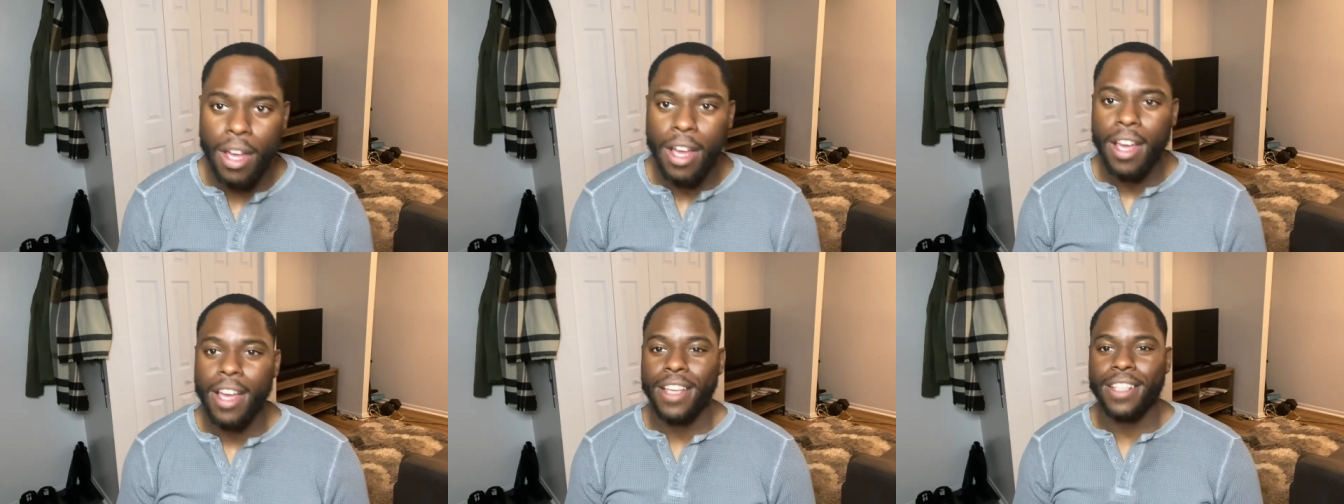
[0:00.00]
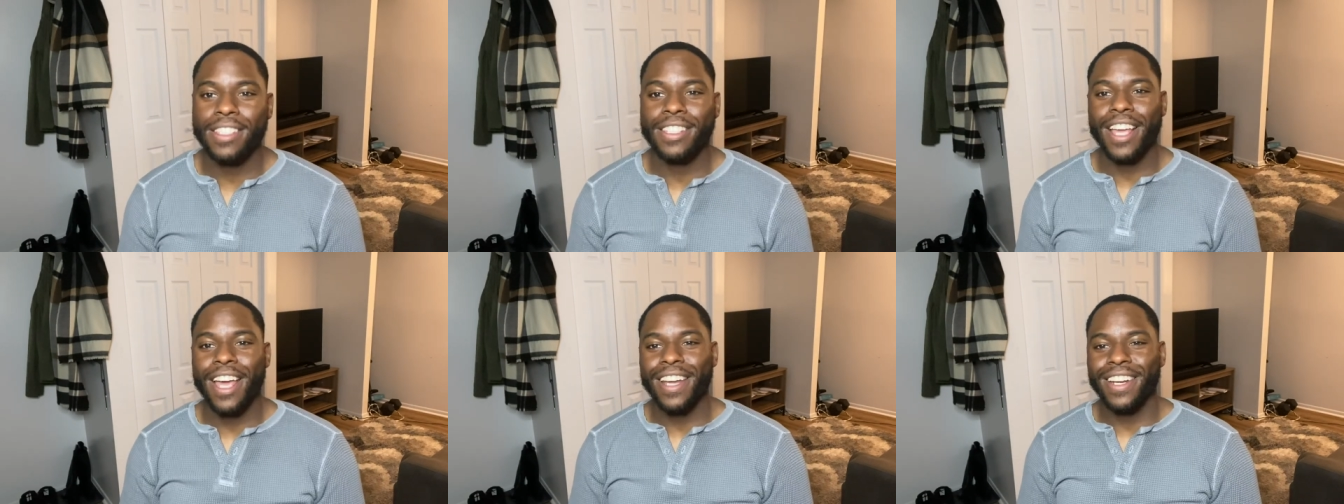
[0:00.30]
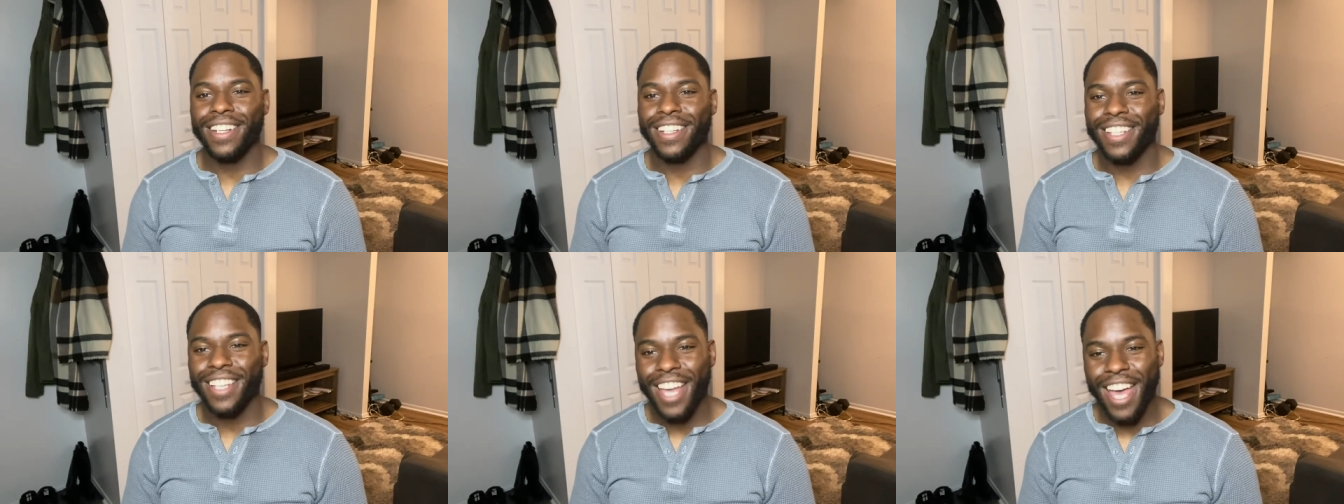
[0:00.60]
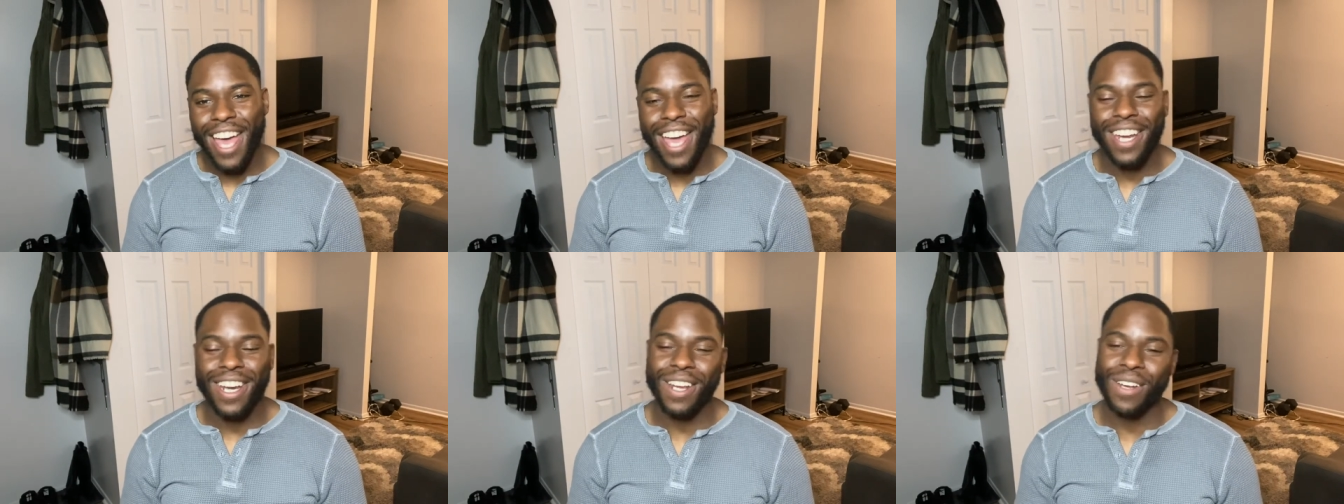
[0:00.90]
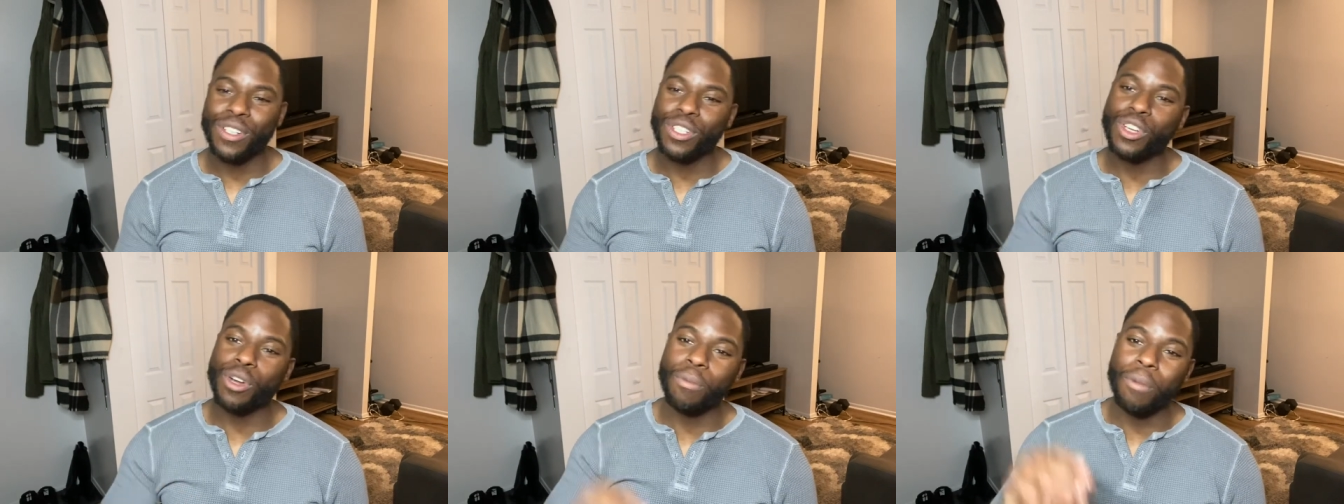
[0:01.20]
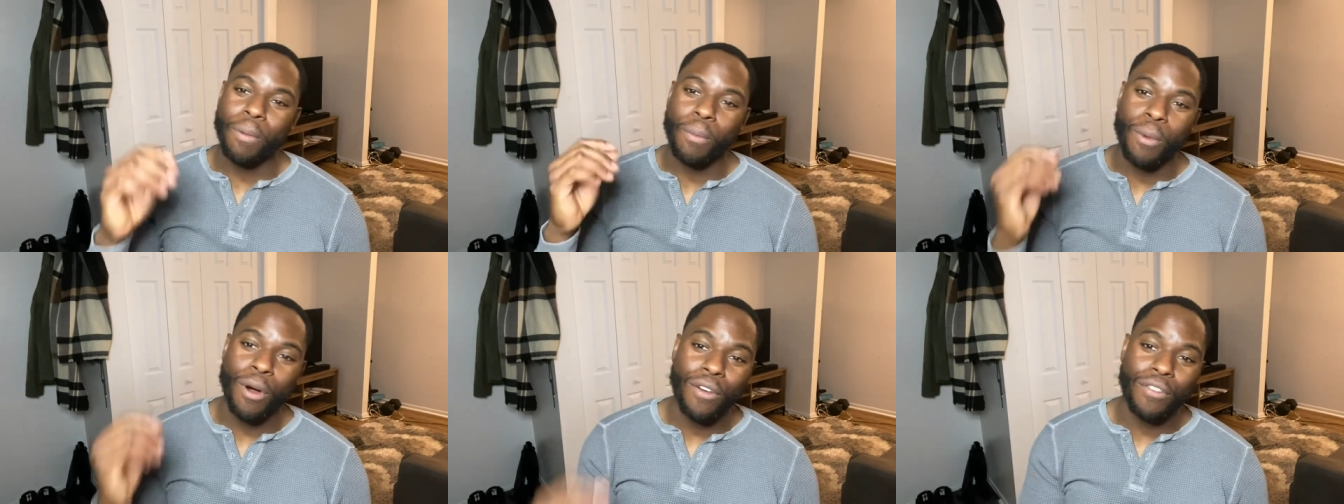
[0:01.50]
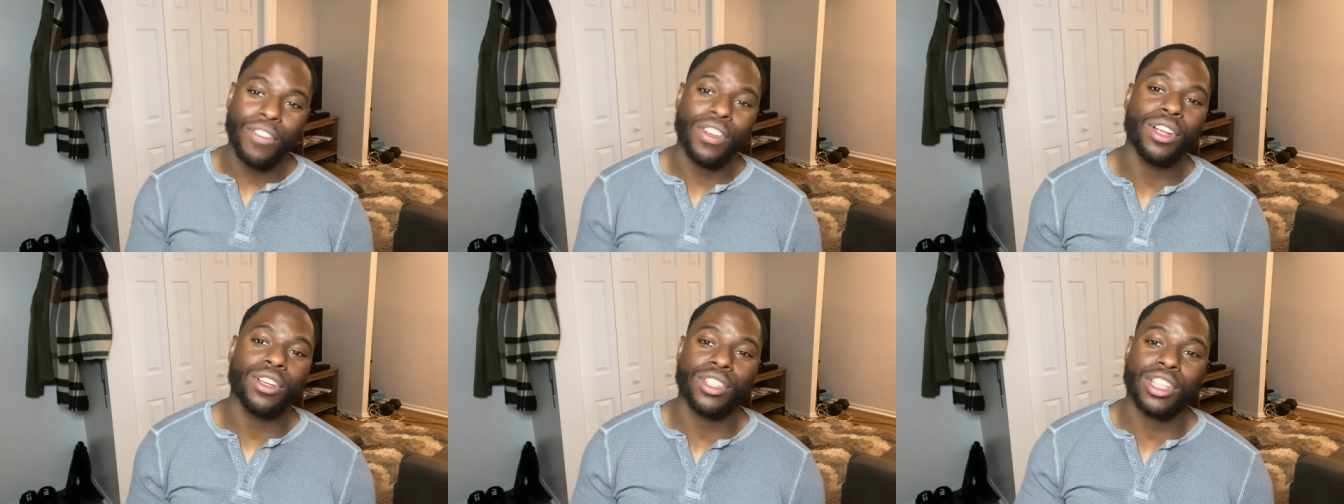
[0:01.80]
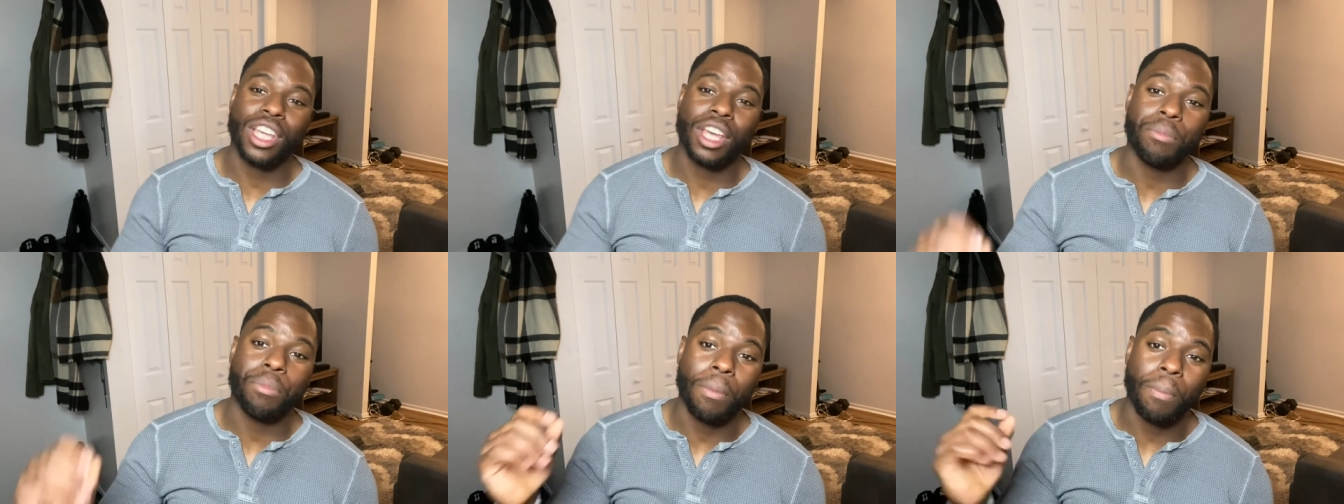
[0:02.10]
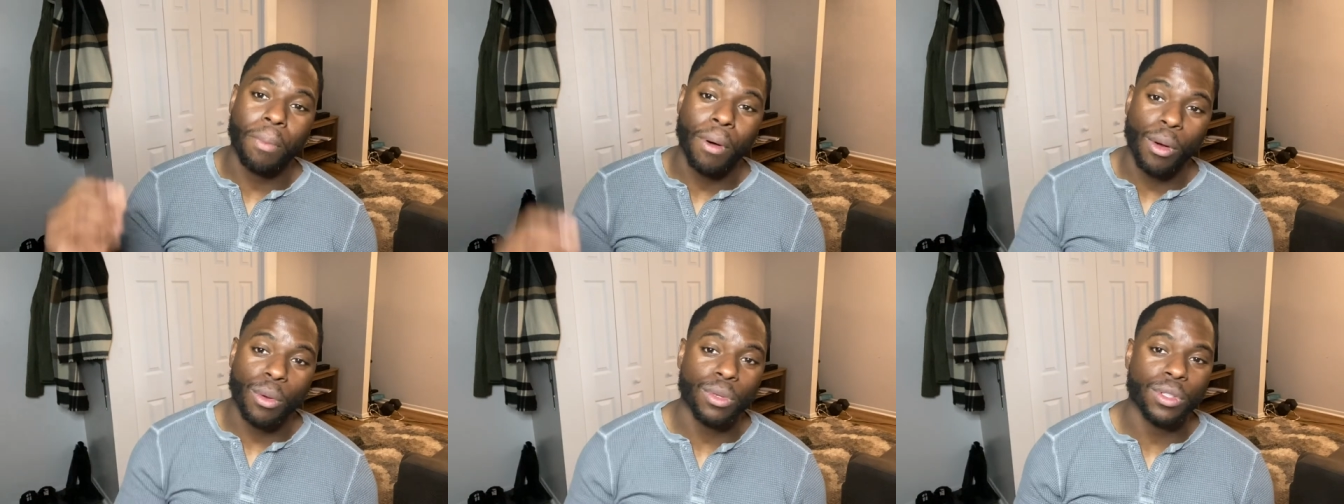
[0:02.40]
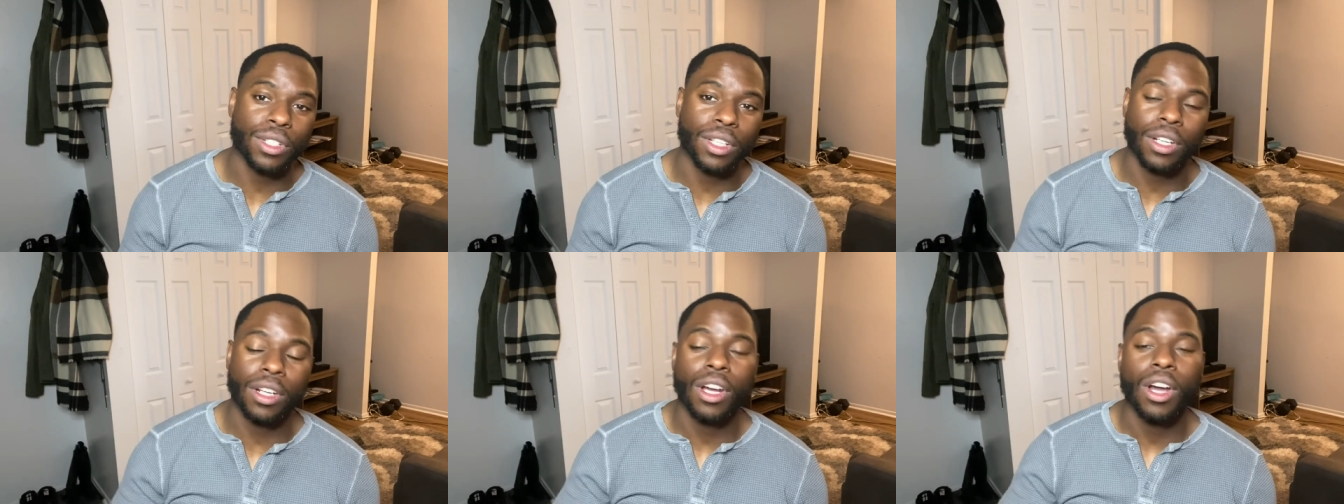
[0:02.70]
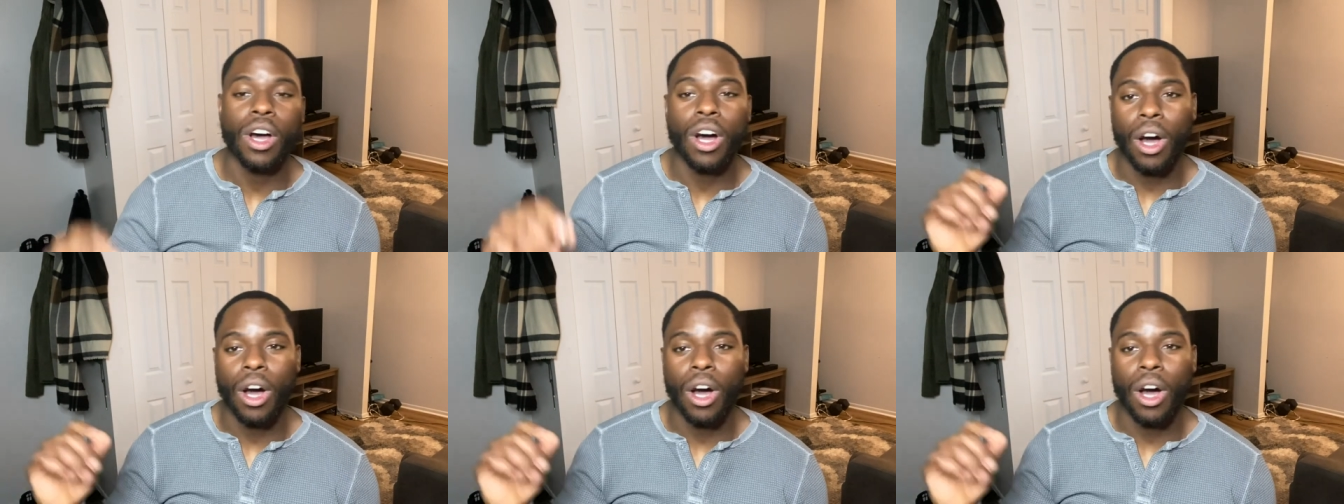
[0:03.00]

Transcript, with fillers: It's Danny K. There's gonna be more videos to keep you posted